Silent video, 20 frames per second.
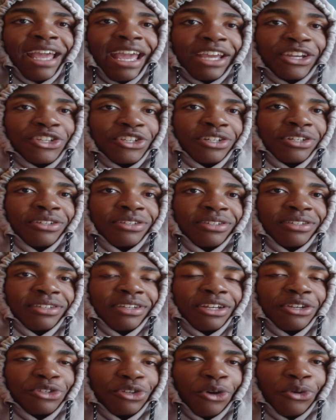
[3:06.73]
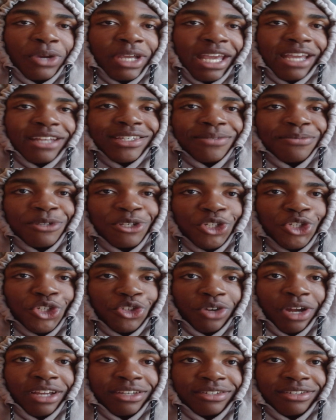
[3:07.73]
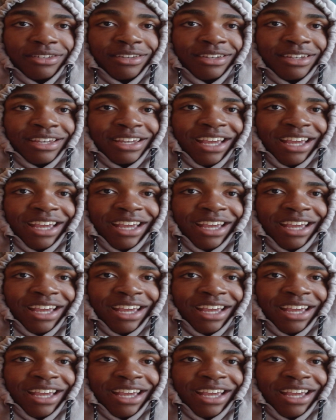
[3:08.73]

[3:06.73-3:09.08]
anxious. It is okay to be stressed.